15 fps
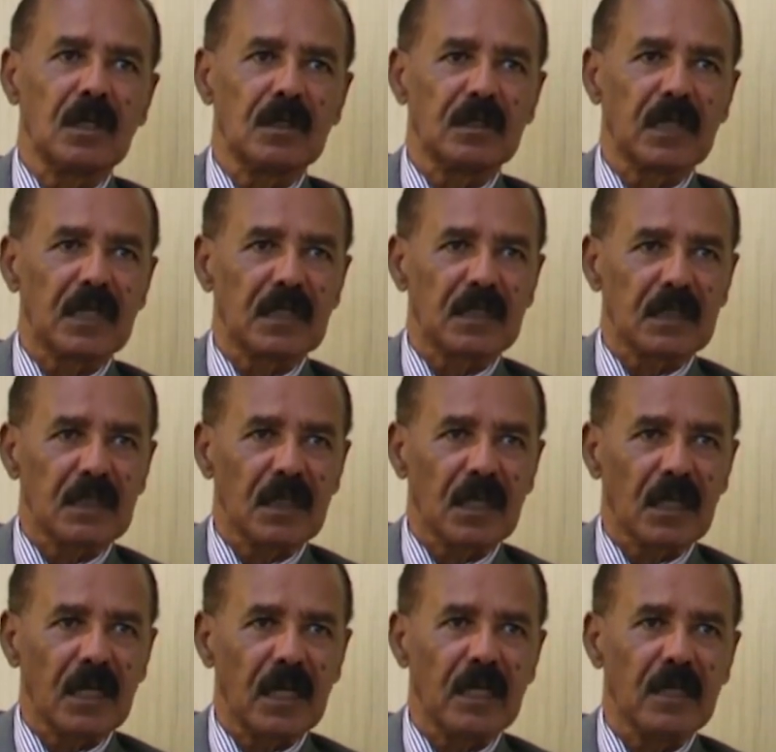that
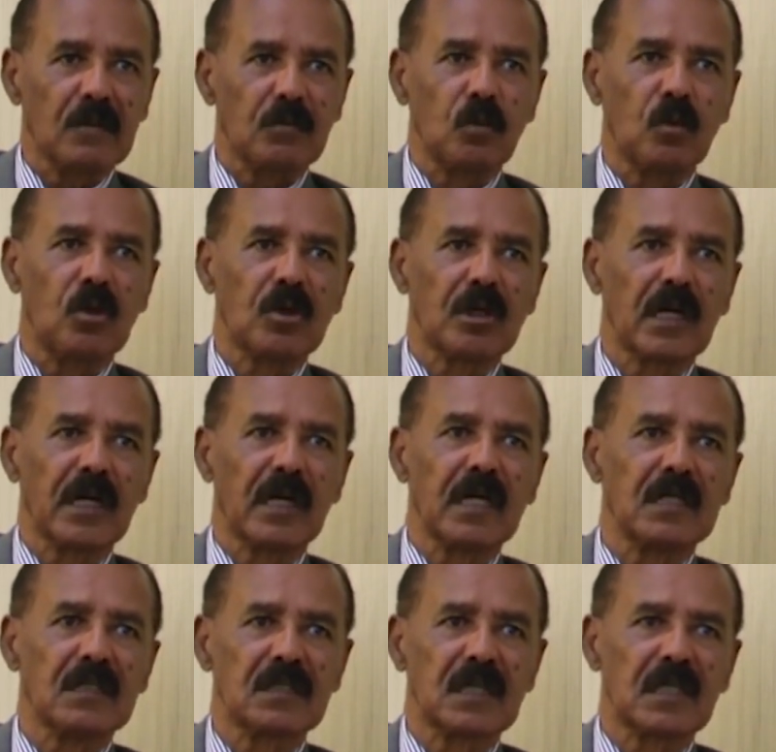declared war
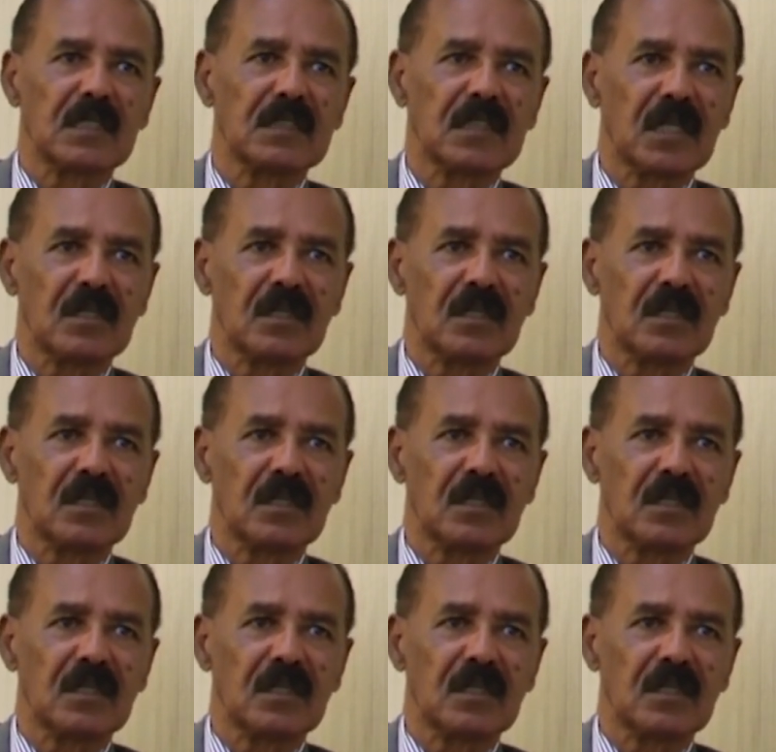against Russia